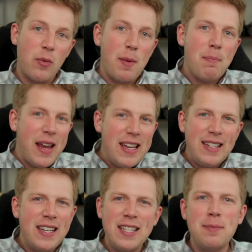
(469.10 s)
it remained
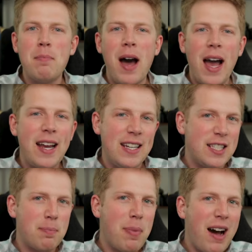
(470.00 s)
in his mind
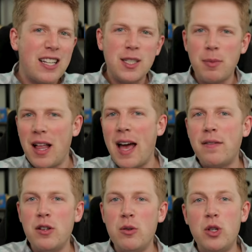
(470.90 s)
as a possible
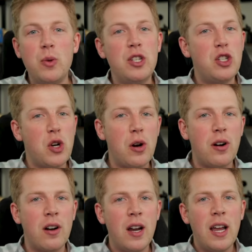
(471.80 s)
avenue to
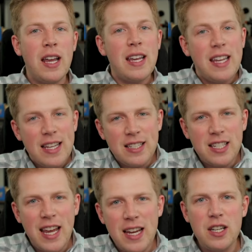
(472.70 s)
ensure his
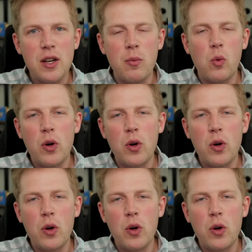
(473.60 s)
kingdom